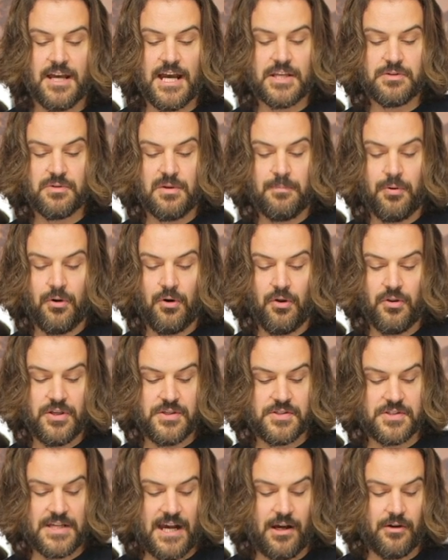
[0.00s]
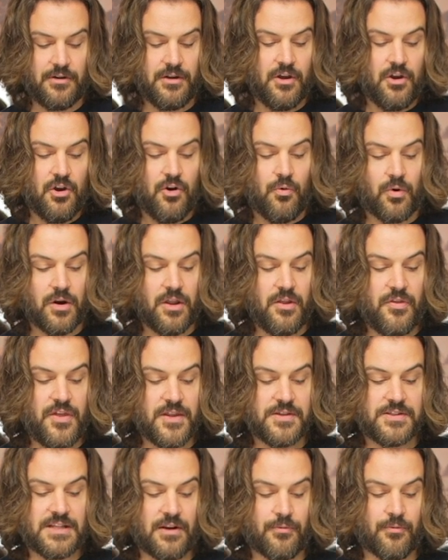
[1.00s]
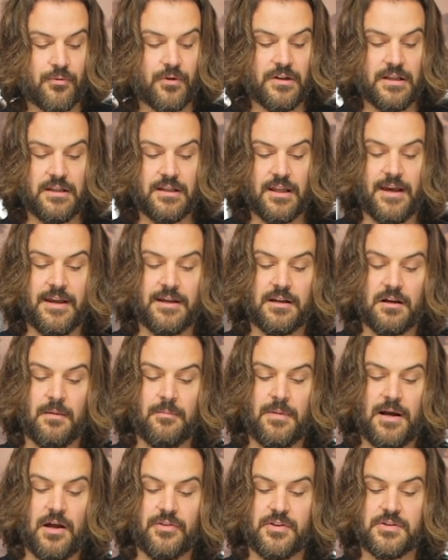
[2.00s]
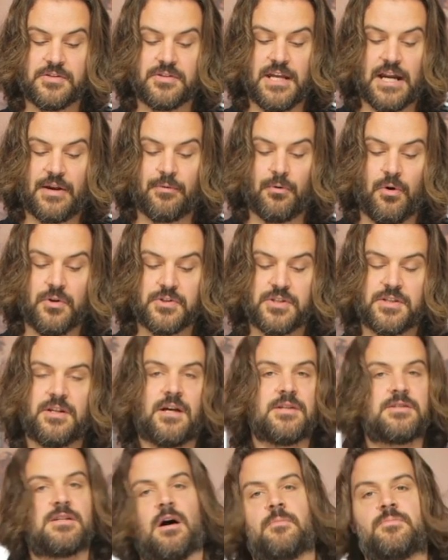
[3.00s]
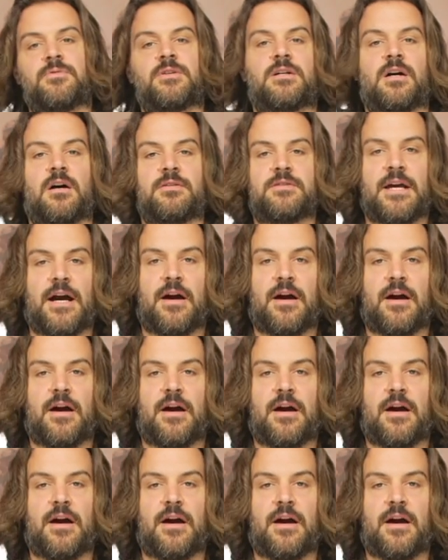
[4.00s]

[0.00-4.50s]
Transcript: As we pull this out, one of the things that I really like about this neck roll is it does help to cut